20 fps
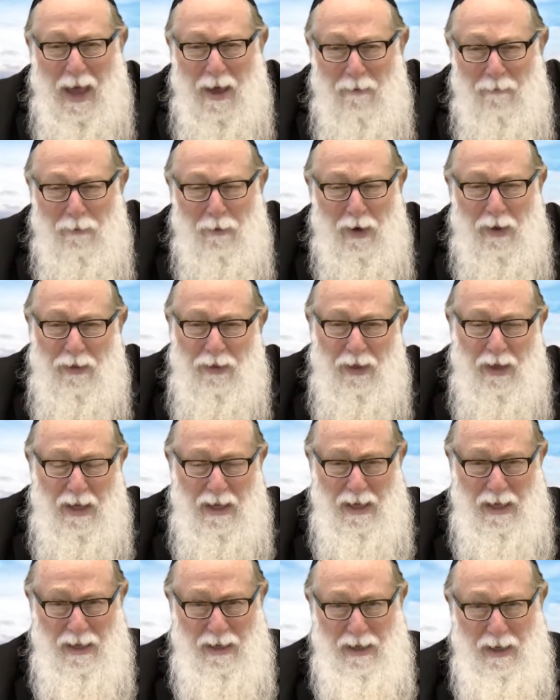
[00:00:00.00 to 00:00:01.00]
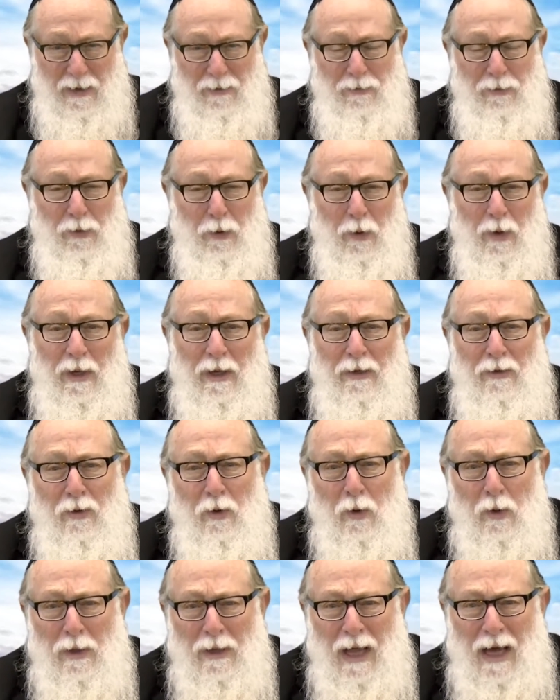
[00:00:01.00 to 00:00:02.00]
everything he gives you in
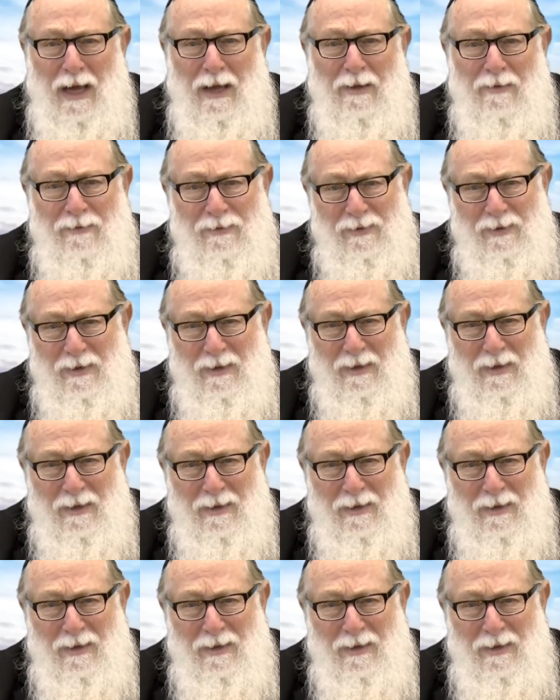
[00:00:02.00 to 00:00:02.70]
your life.